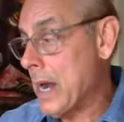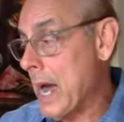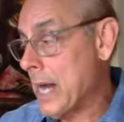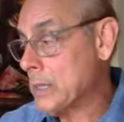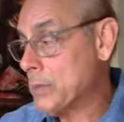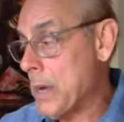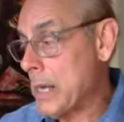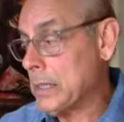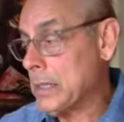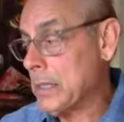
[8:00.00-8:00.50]
I
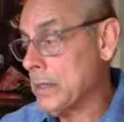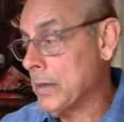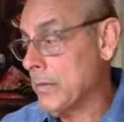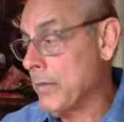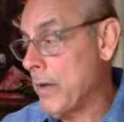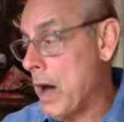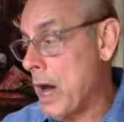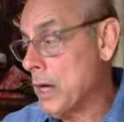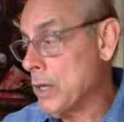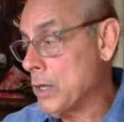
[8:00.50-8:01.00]
expected. And the
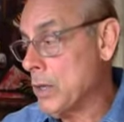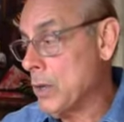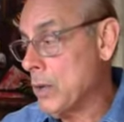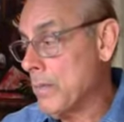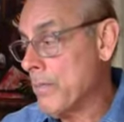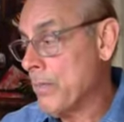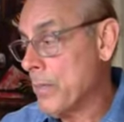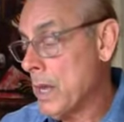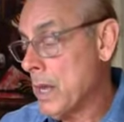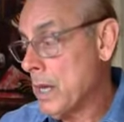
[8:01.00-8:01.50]

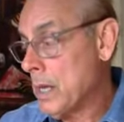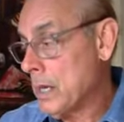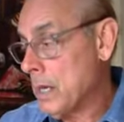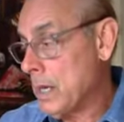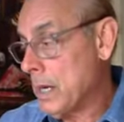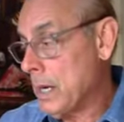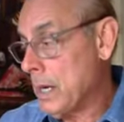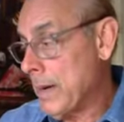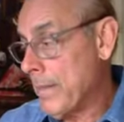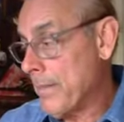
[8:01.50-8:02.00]
volume
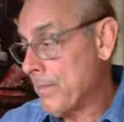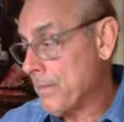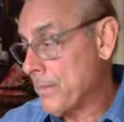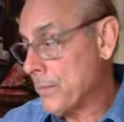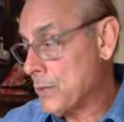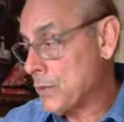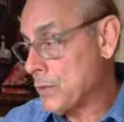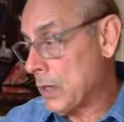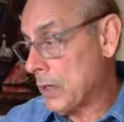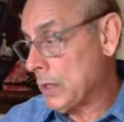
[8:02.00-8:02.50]

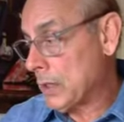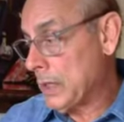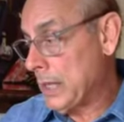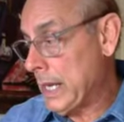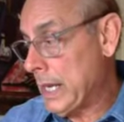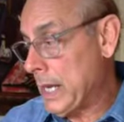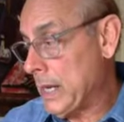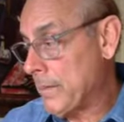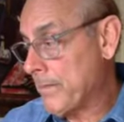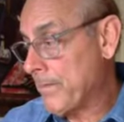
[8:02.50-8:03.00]

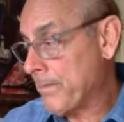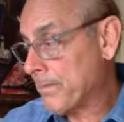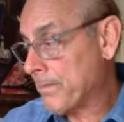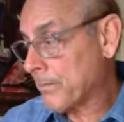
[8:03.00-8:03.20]
certainly